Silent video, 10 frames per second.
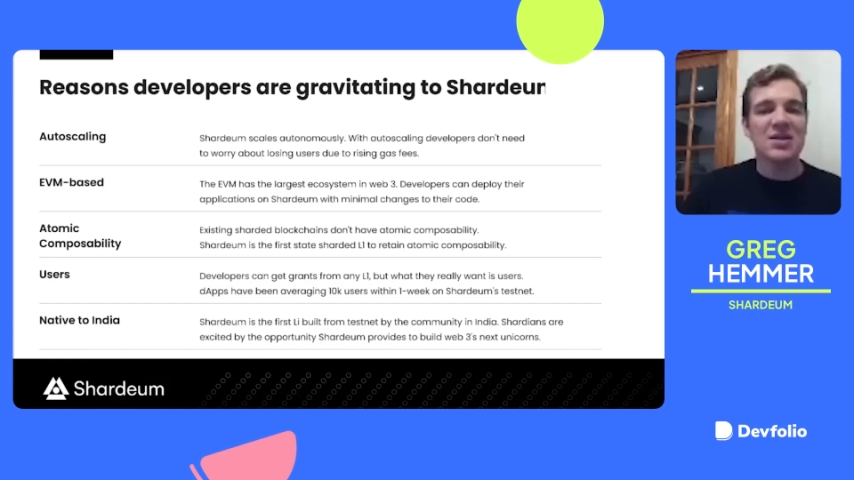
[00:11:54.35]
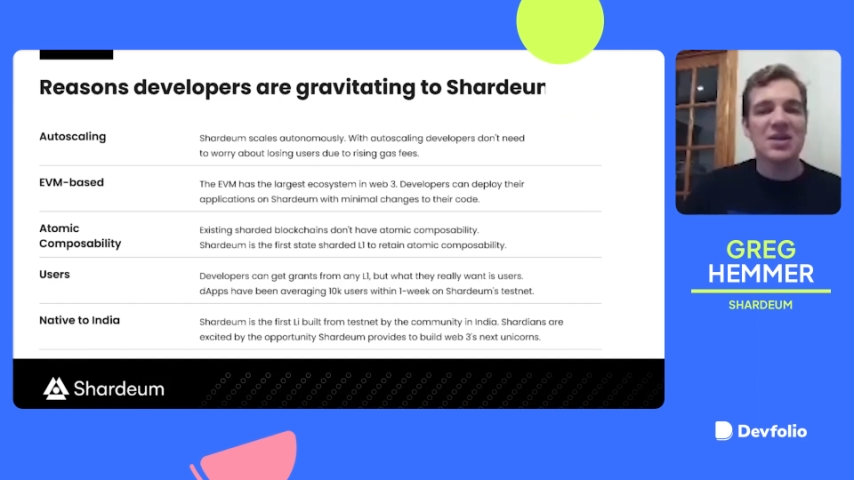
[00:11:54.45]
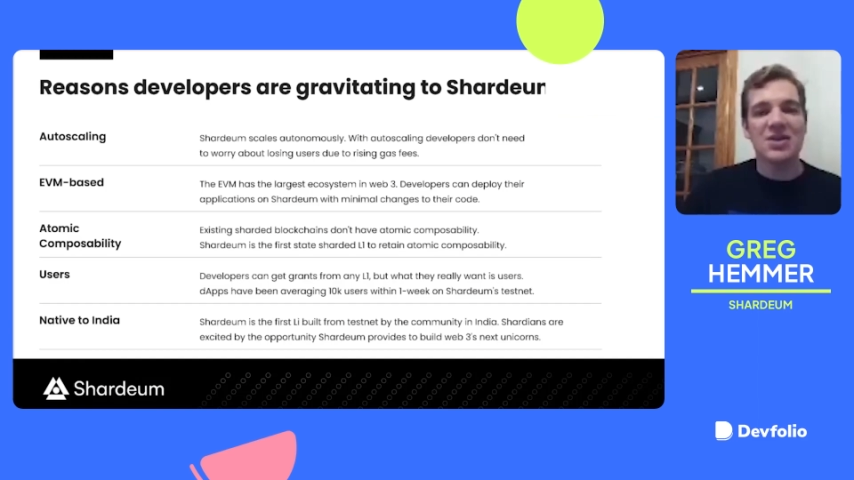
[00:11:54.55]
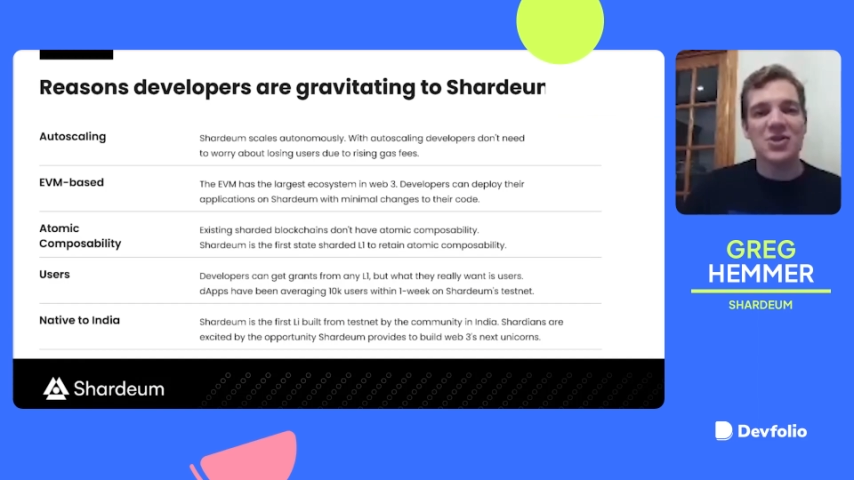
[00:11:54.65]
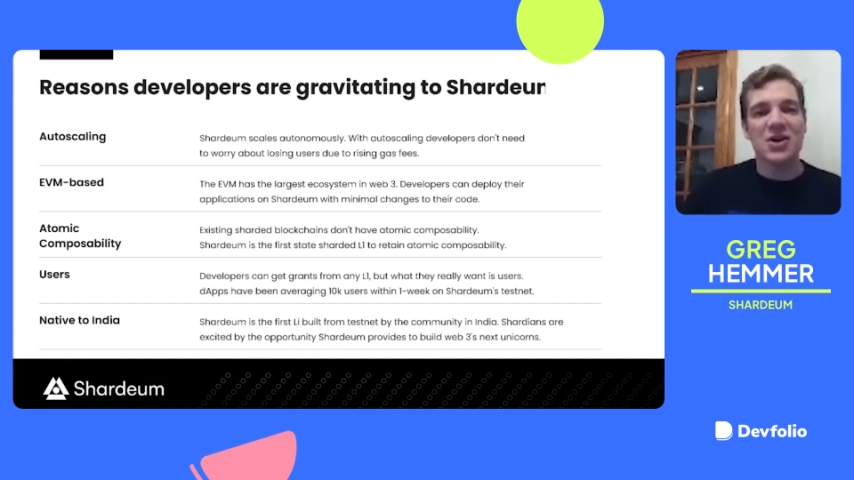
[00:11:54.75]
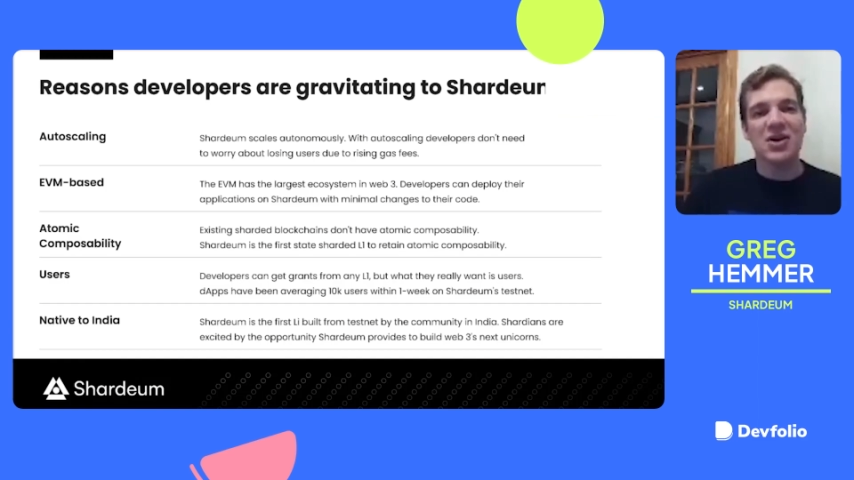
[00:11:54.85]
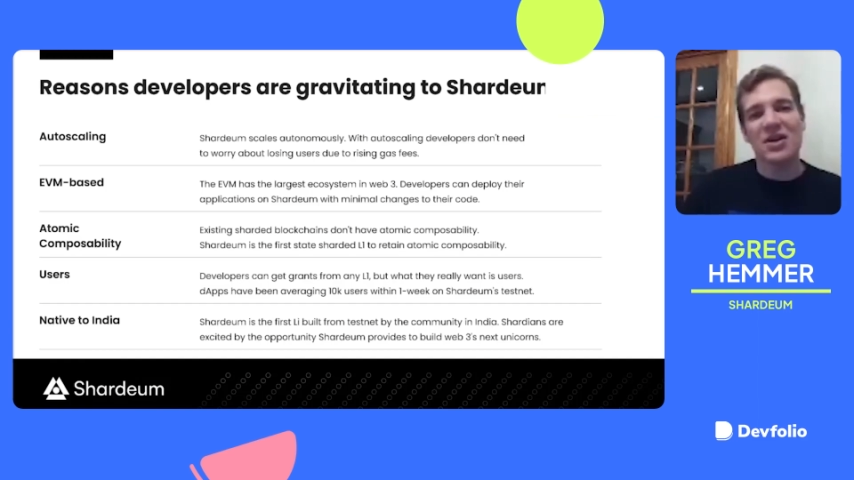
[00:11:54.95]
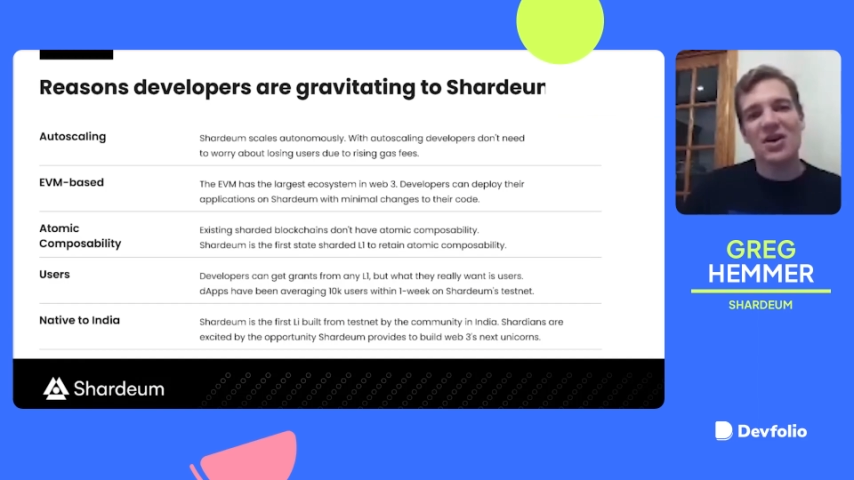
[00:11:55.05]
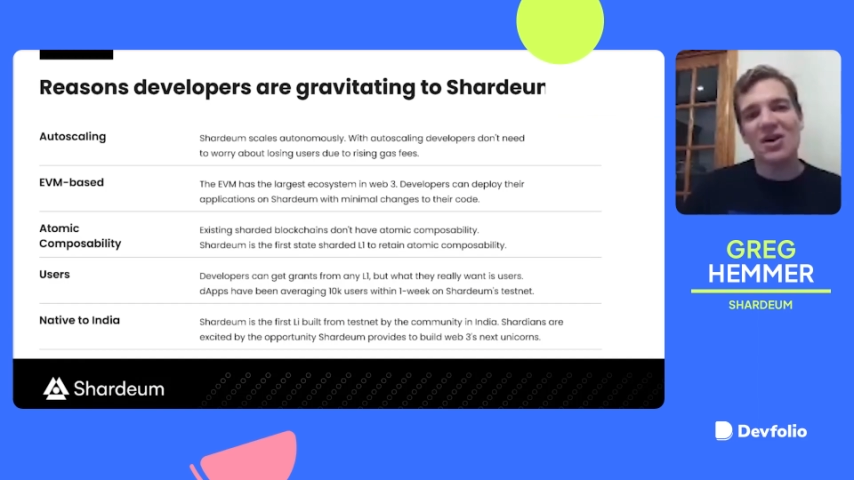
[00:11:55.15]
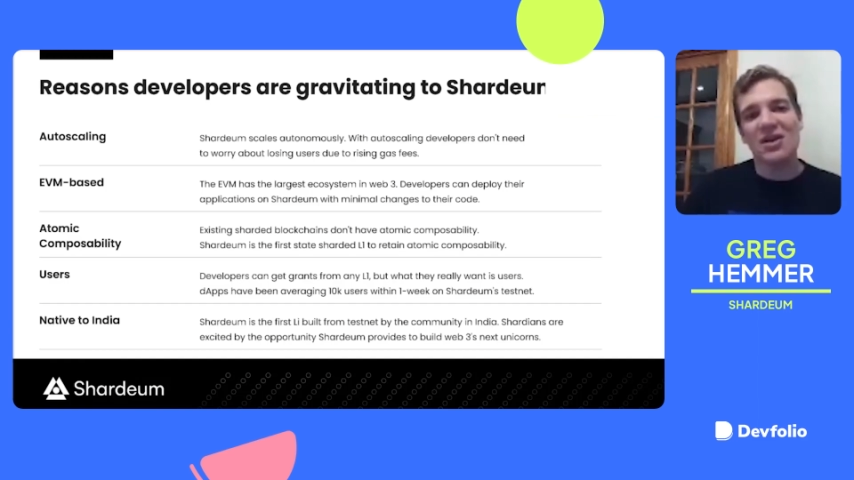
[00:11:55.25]
state
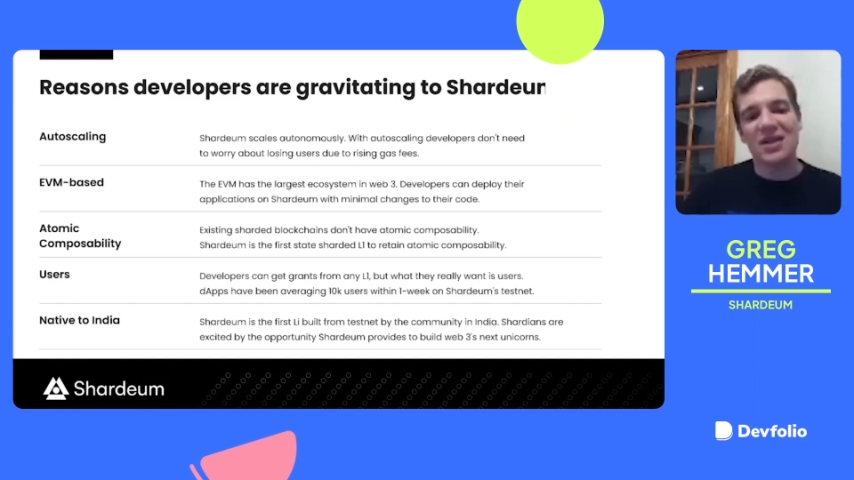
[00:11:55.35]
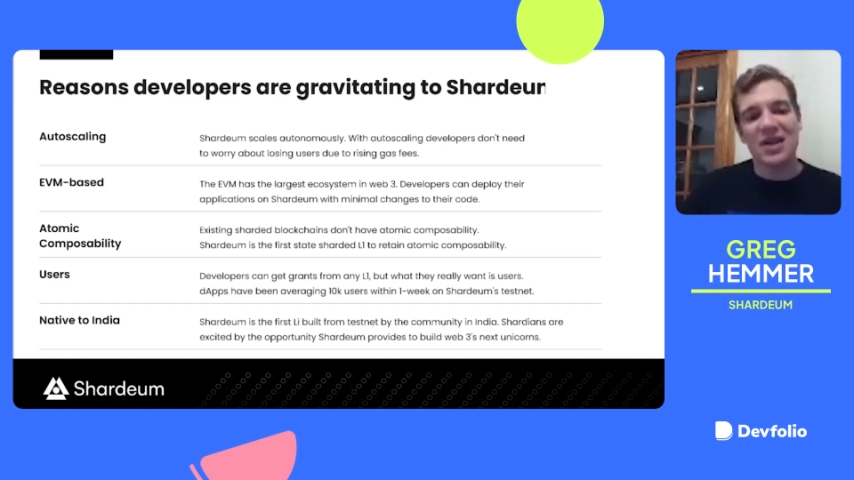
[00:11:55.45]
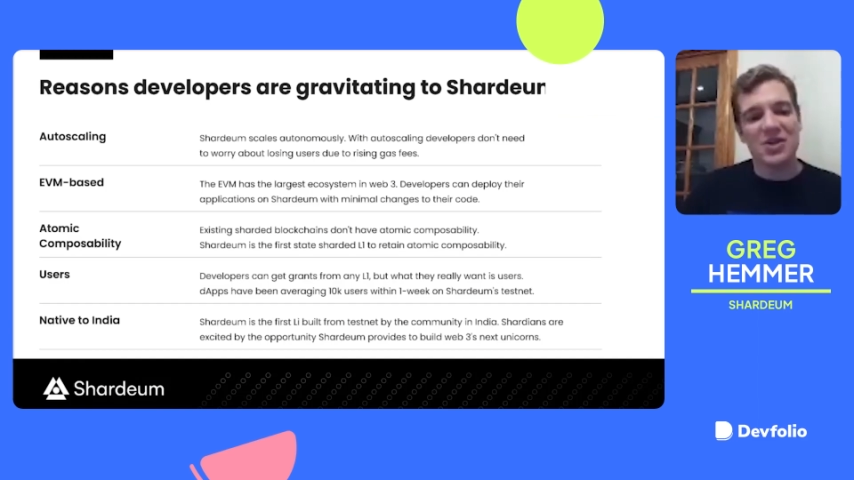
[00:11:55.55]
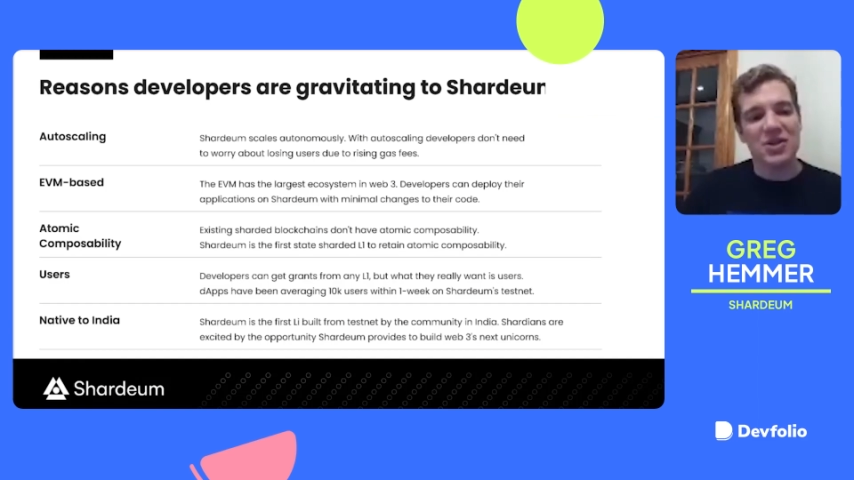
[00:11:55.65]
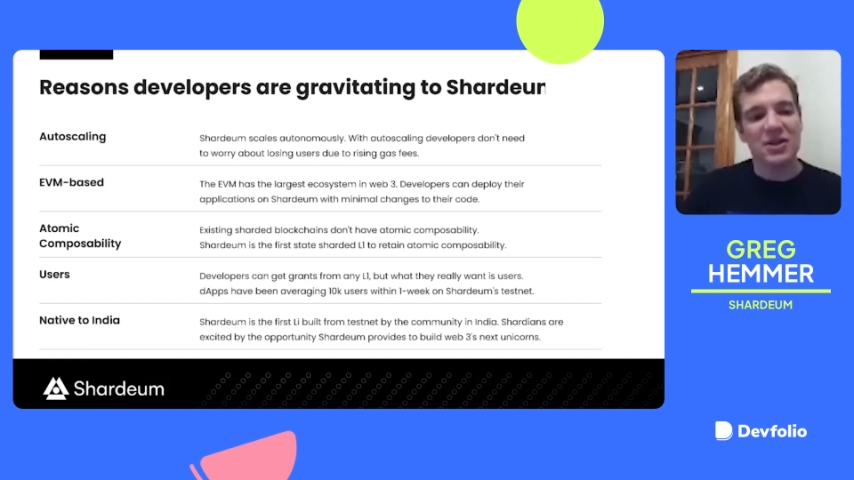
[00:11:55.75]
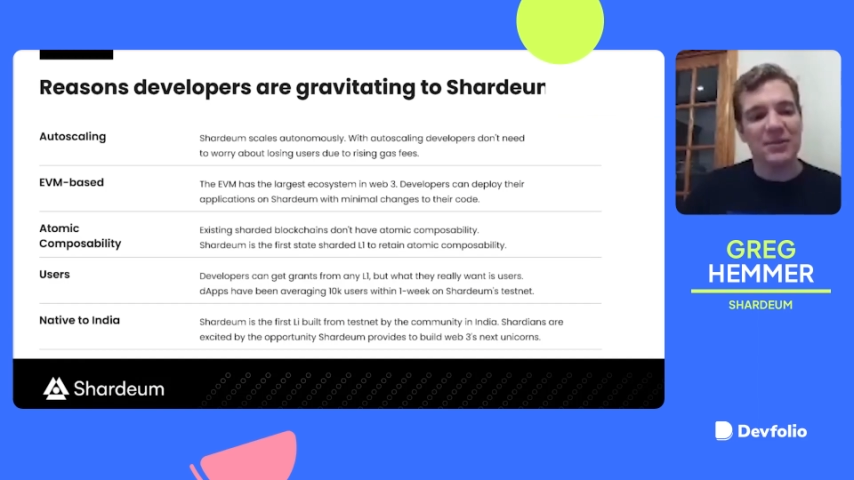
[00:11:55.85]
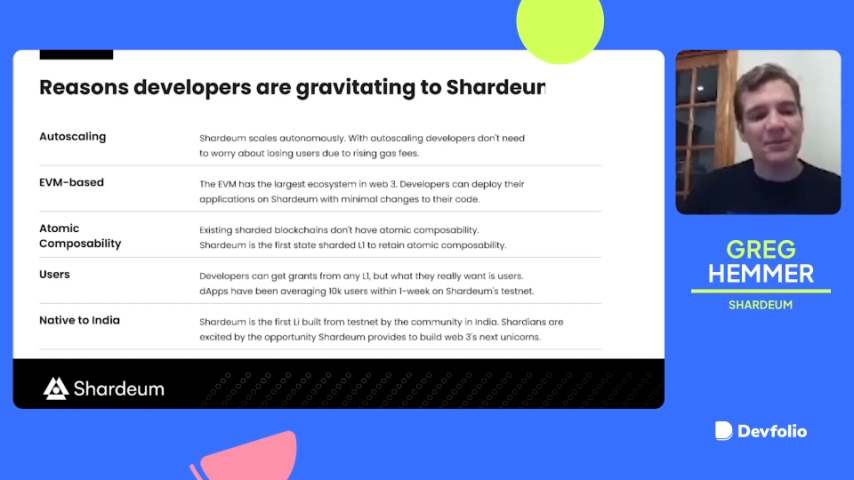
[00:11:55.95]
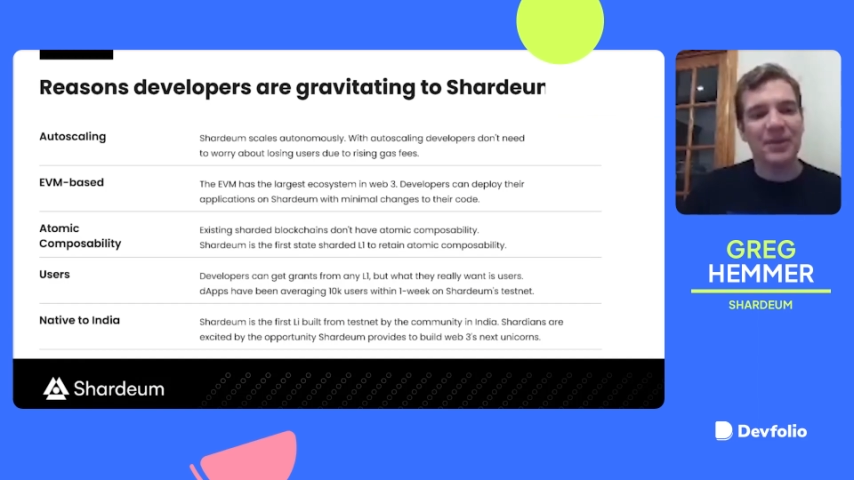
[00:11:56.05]
sharding architecture.